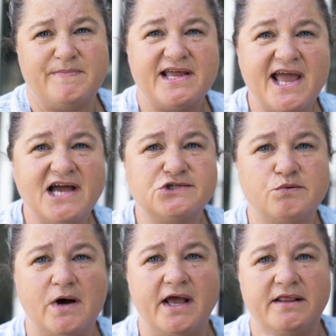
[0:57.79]
But guess
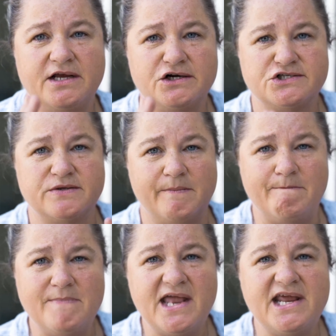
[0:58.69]
what? There's
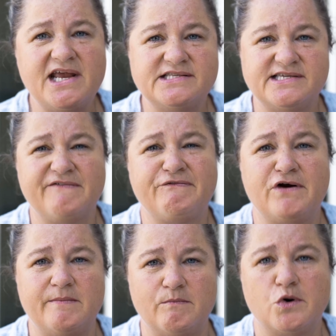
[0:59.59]
many
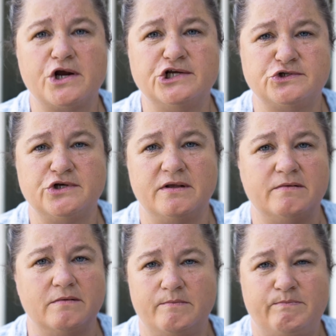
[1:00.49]
different mortgage
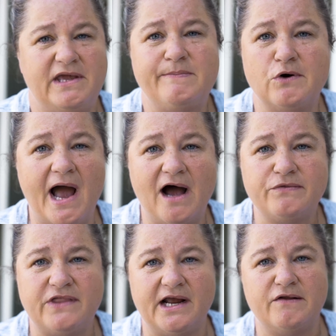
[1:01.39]
people
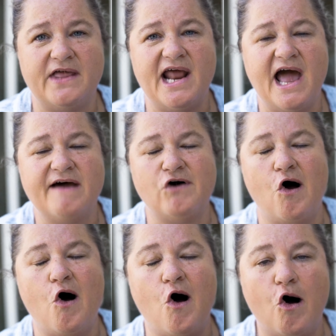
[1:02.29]
out there that have
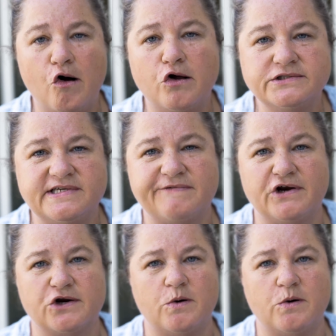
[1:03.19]
all different